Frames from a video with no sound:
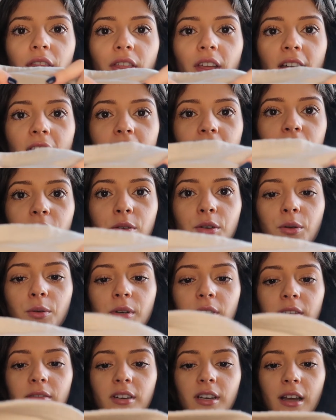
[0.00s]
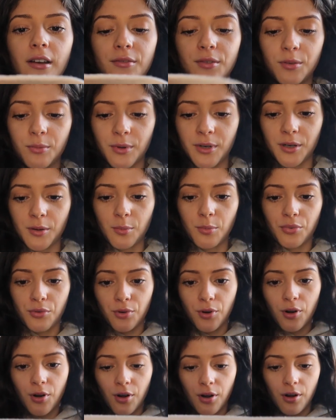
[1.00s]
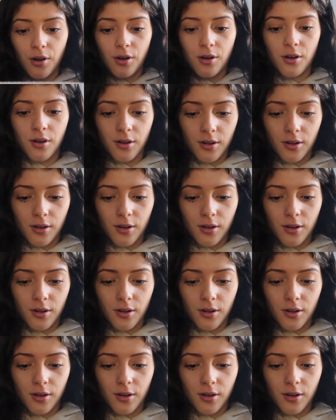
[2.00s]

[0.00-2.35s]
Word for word: thick, you don't even have to wear a bra.